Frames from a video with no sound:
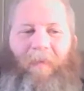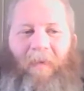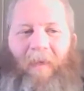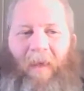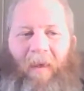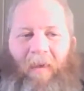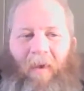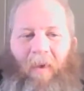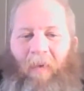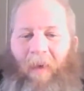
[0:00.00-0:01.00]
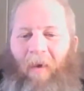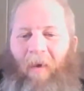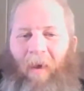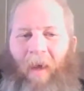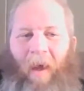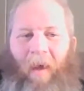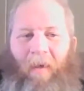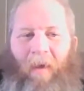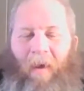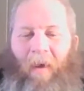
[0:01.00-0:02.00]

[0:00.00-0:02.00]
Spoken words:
said who they are yet.